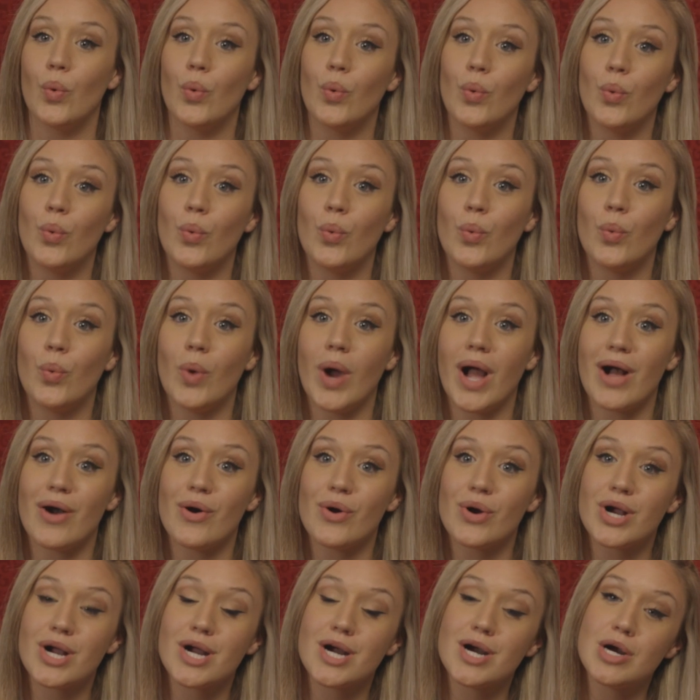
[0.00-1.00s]

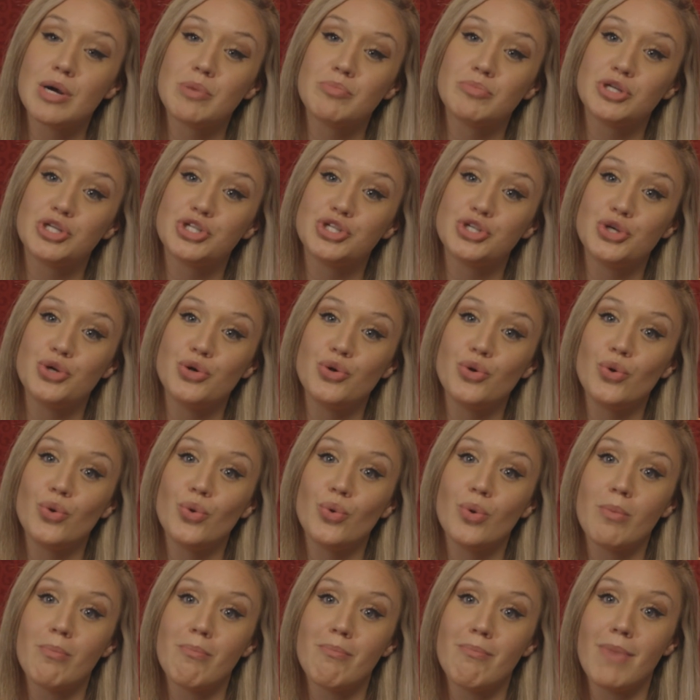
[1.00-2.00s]
Welcome
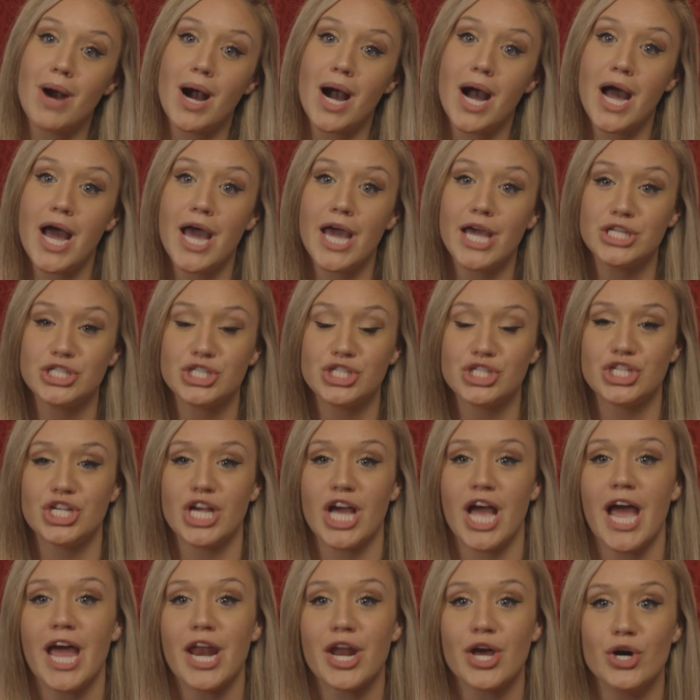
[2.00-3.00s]
to my
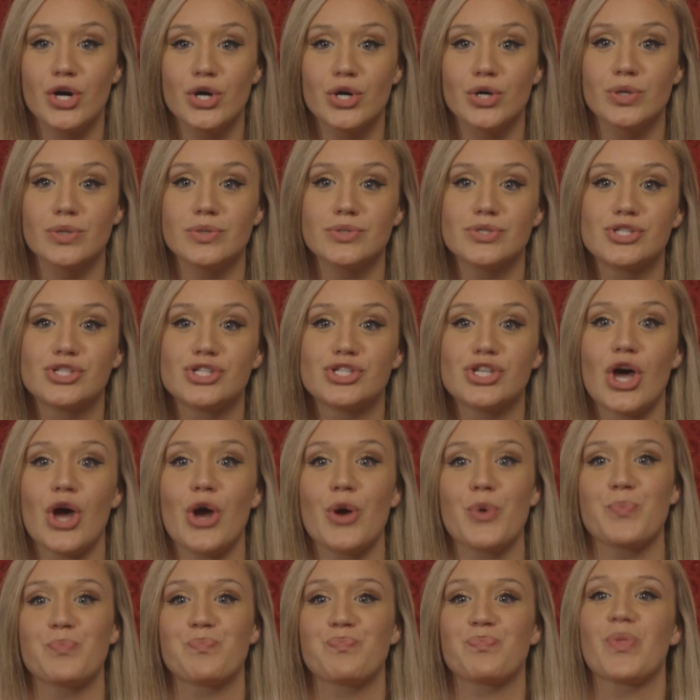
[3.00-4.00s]
channel. So,
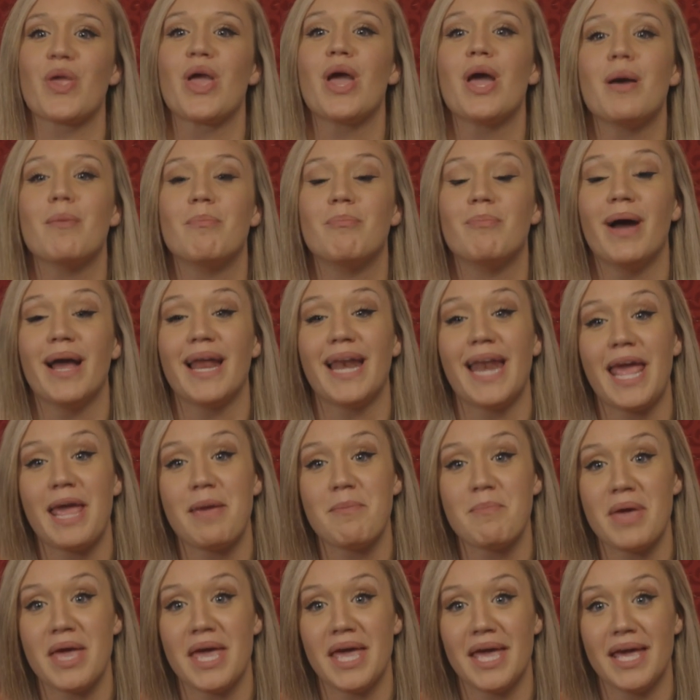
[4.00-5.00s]
my
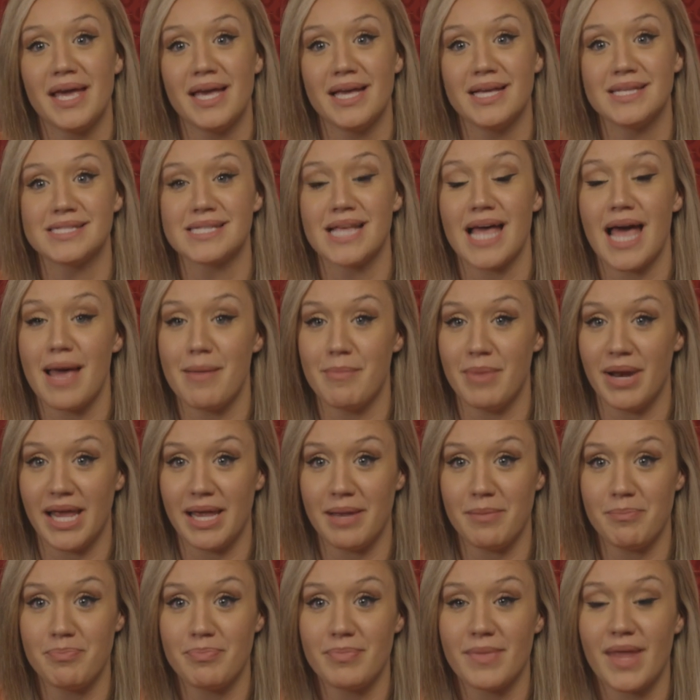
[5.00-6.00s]
name is
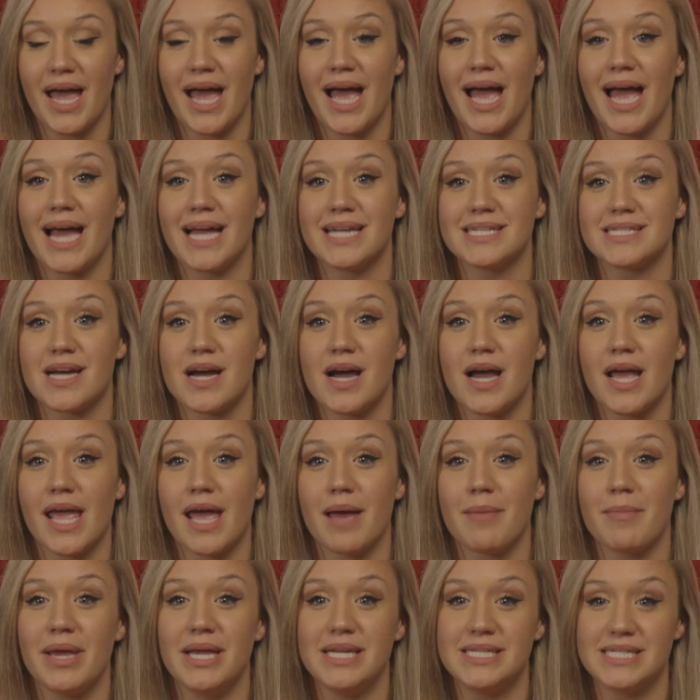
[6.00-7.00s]
Emily, and I
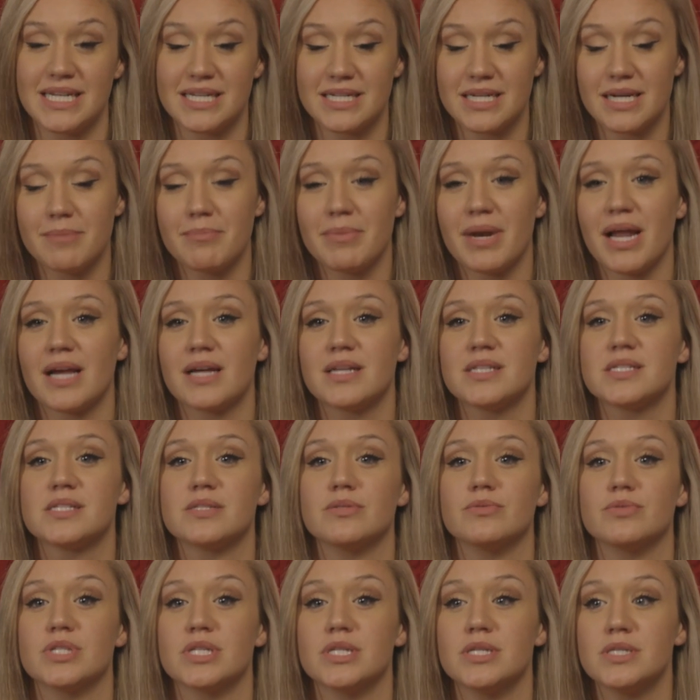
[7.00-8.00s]
am a dental implant
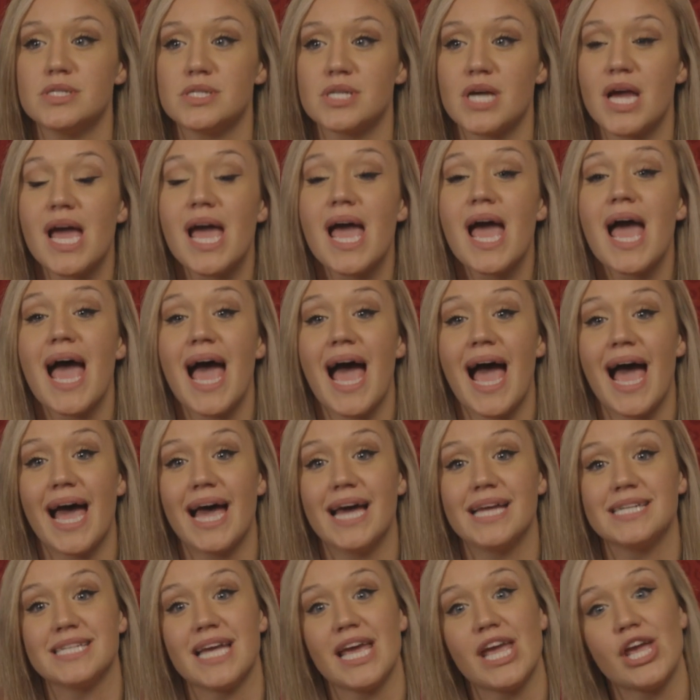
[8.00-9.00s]
consultant
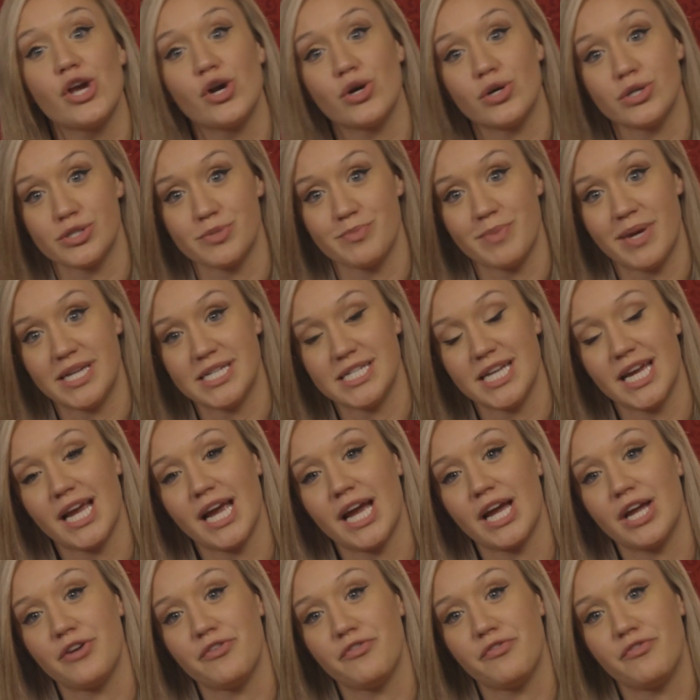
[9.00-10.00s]
and a
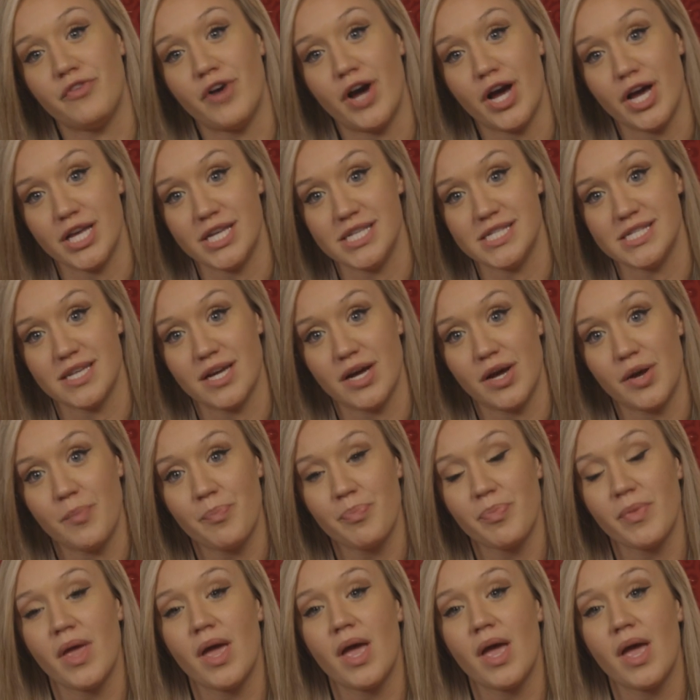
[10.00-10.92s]
cosmetic advisor.